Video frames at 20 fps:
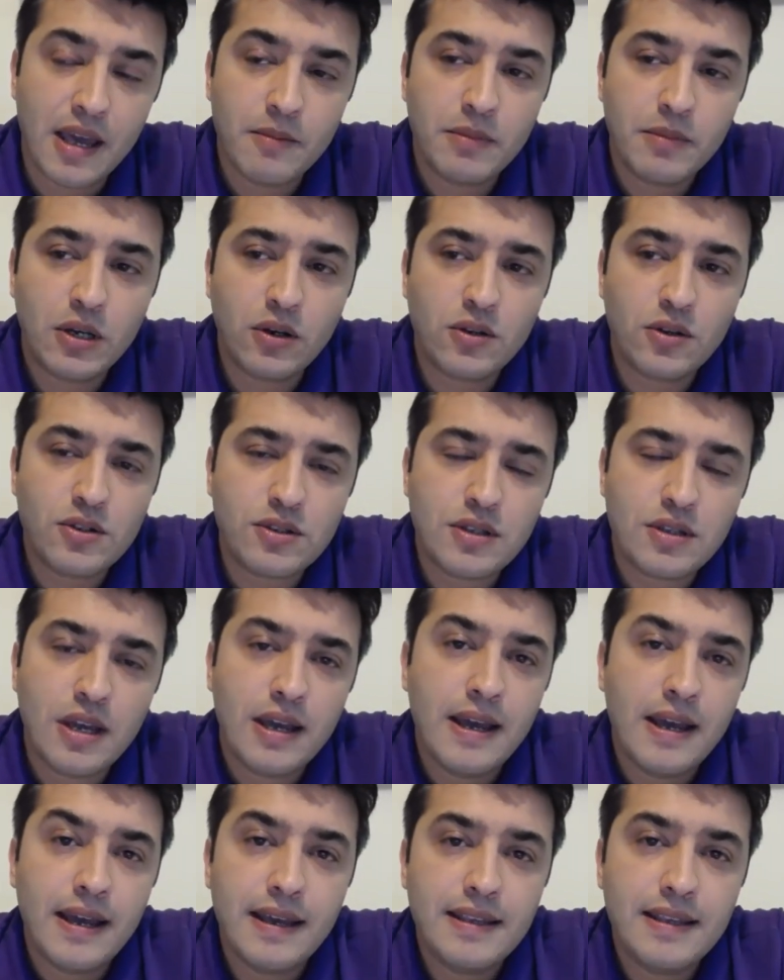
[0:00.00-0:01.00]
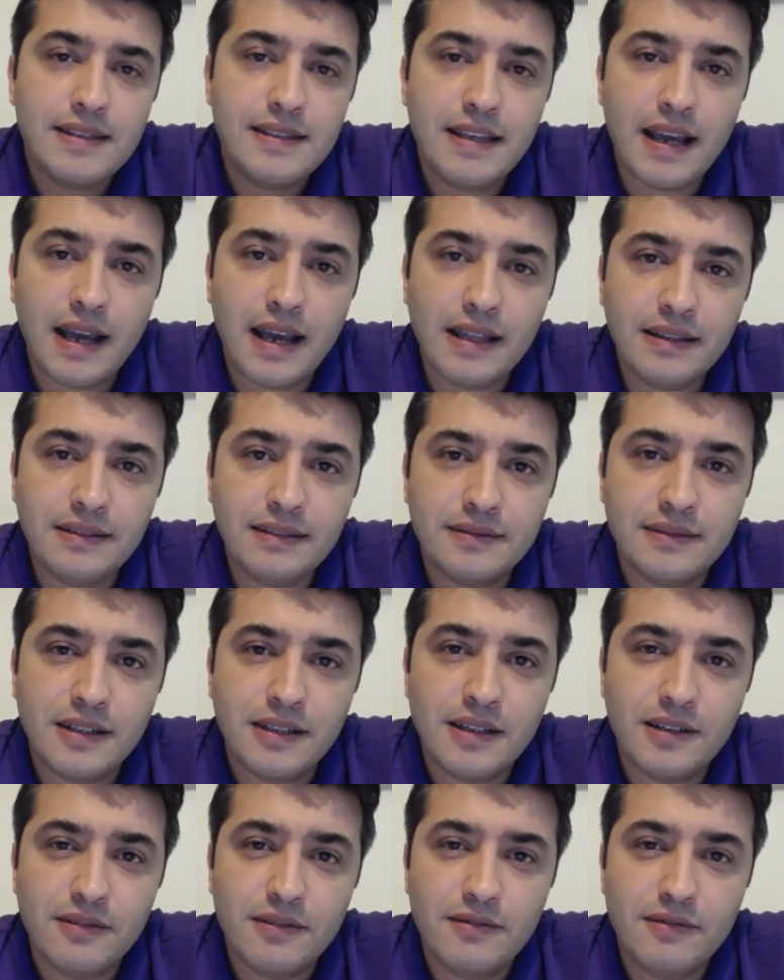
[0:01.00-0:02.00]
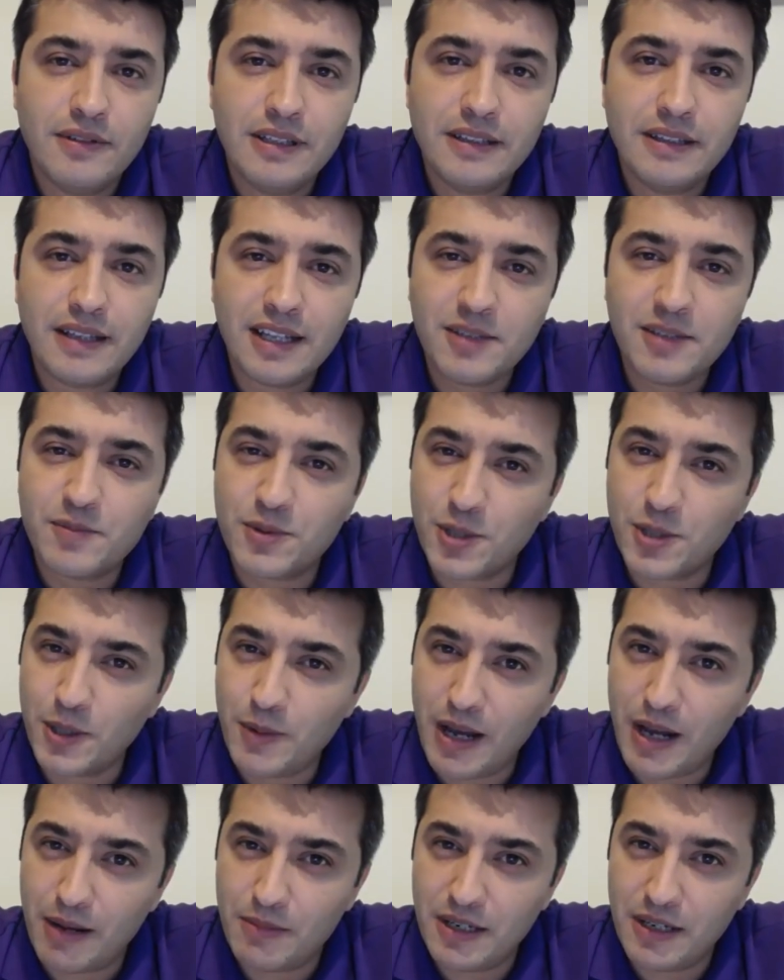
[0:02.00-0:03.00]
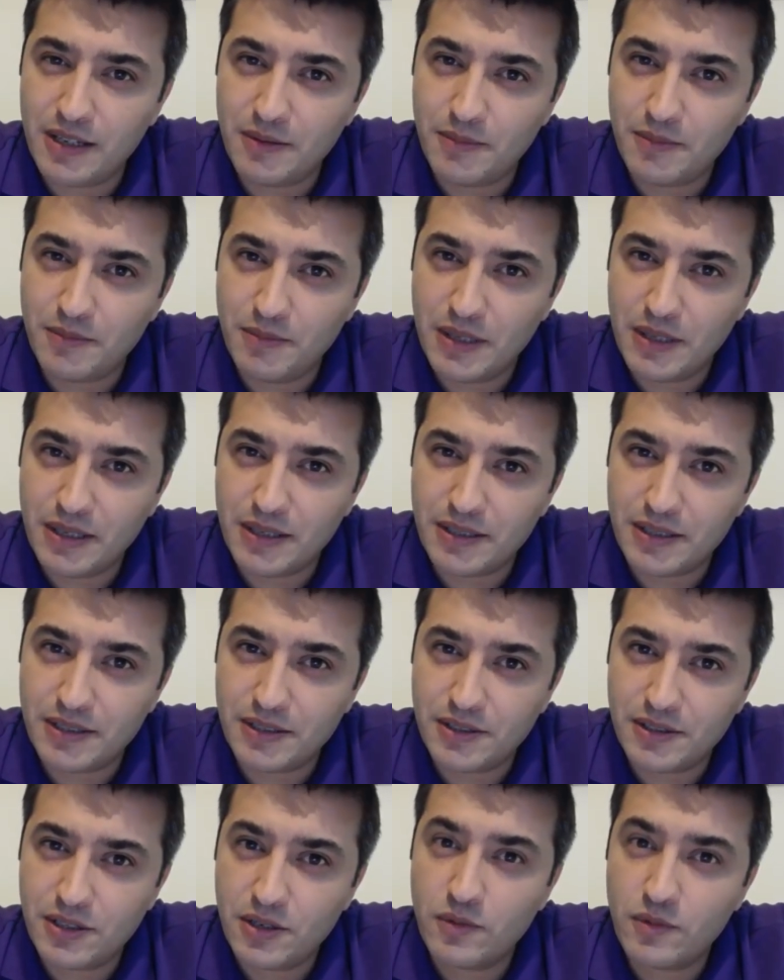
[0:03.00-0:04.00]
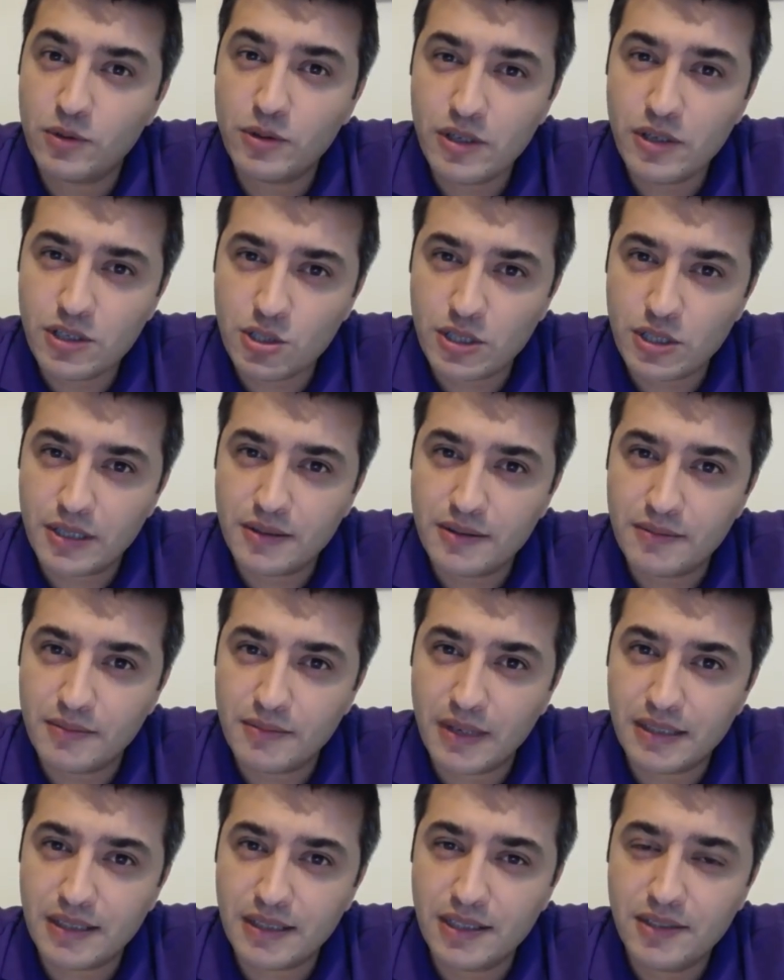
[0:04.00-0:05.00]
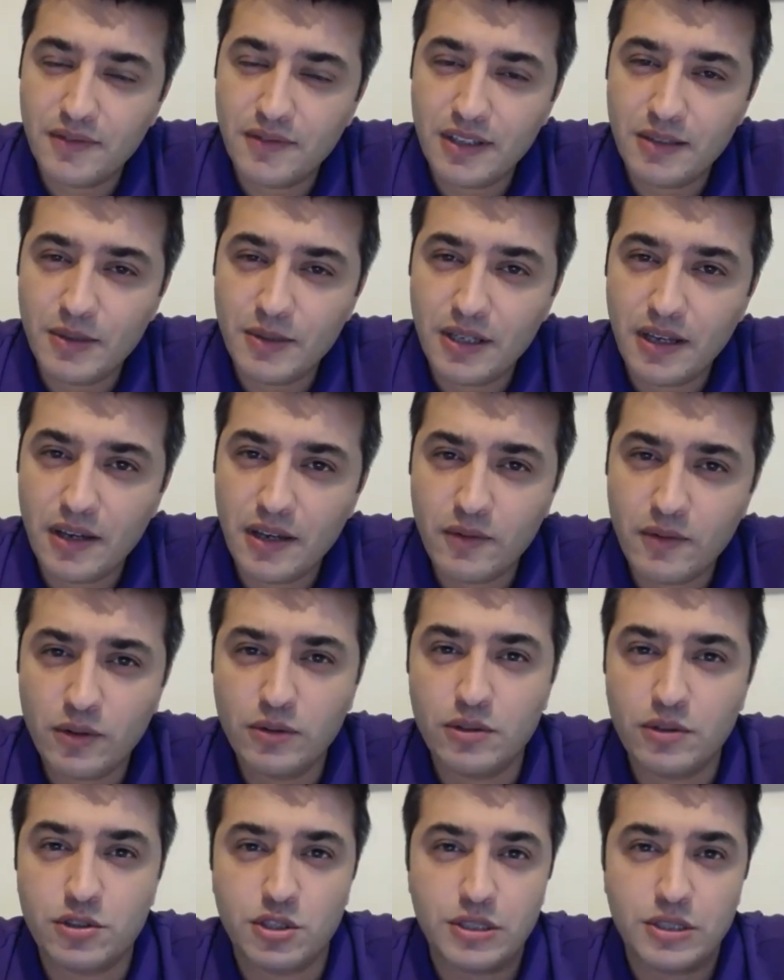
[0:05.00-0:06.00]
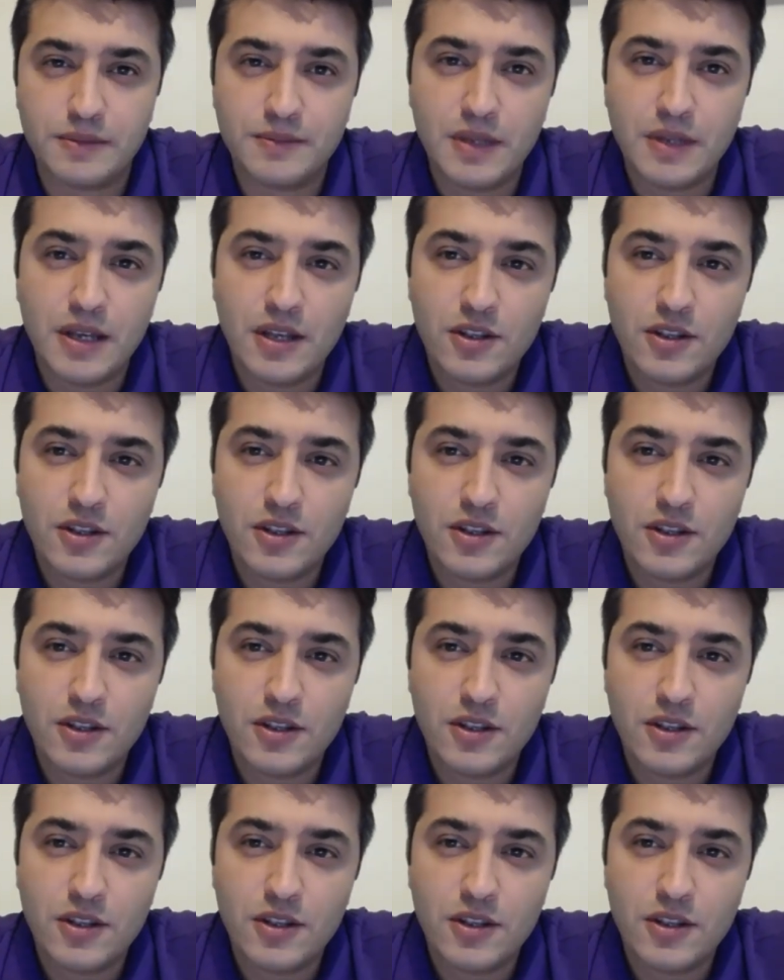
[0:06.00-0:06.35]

Because SDN will not probably be revolution, but it will be evolution.